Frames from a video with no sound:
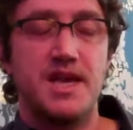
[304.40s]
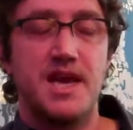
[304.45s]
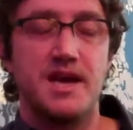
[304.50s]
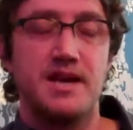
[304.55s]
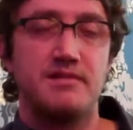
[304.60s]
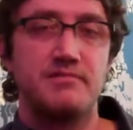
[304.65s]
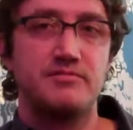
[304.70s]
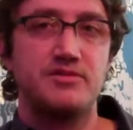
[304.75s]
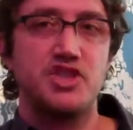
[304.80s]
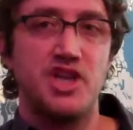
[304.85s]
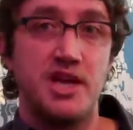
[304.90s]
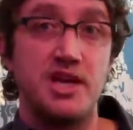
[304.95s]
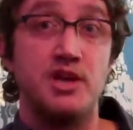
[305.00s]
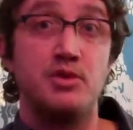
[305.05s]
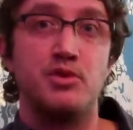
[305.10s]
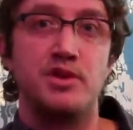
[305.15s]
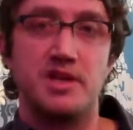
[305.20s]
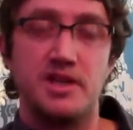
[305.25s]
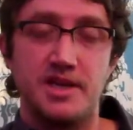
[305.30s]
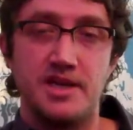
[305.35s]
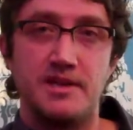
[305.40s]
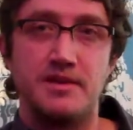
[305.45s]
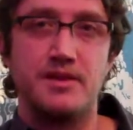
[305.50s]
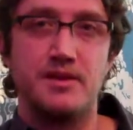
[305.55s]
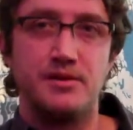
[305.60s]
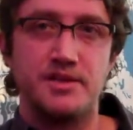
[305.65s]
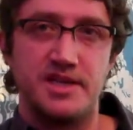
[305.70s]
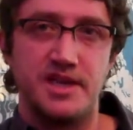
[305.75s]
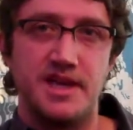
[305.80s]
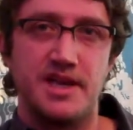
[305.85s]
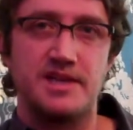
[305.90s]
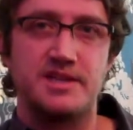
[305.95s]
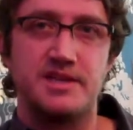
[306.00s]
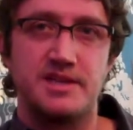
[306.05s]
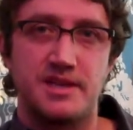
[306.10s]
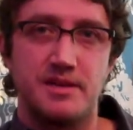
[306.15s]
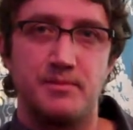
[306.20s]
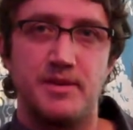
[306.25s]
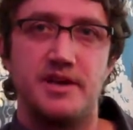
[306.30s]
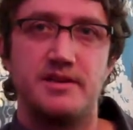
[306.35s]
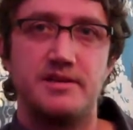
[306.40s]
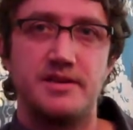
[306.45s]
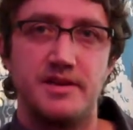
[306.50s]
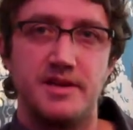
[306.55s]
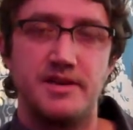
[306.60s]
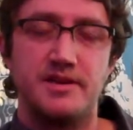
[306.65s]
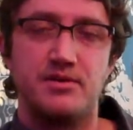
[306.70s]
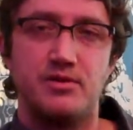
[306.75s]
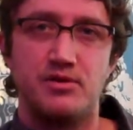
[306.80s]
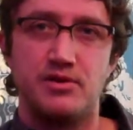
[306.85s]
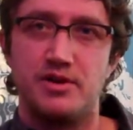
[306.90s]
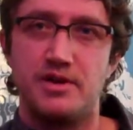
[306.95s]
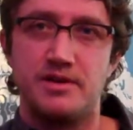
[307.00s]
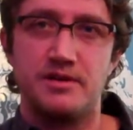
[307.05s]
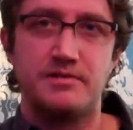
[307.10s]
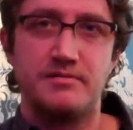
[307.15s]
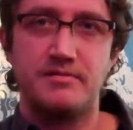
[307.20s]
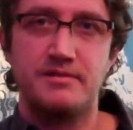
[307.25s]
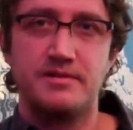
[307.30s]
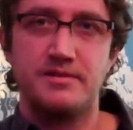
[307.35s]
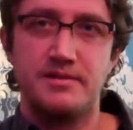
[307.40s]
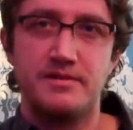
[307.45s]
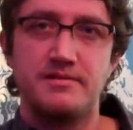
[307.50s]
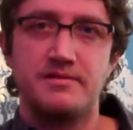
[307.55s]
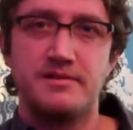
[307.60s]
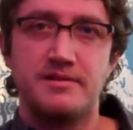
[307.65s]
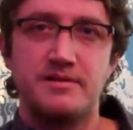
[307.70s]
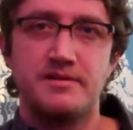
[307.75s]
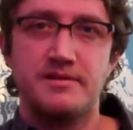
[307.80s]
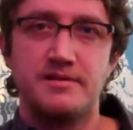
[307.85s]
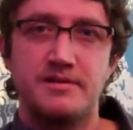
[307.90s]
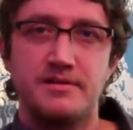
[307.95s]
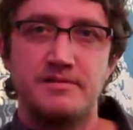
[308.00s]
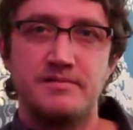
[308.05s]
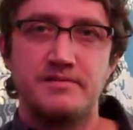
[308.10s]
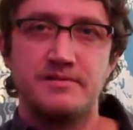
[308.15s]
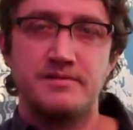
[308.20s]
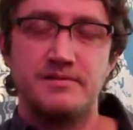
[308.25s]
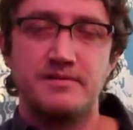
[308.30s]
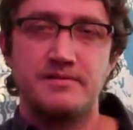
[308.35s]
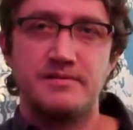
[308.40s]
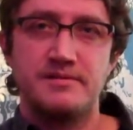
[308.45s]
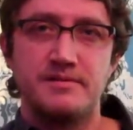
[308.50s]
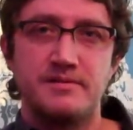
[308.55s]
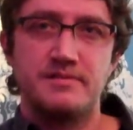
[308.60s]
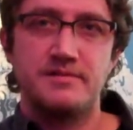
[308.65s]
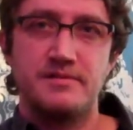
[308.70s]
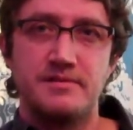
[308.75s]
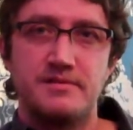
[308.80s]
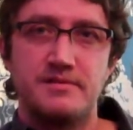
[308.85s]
yeah, genuinely enthusiastic about it. Or who, who inspires you creatively?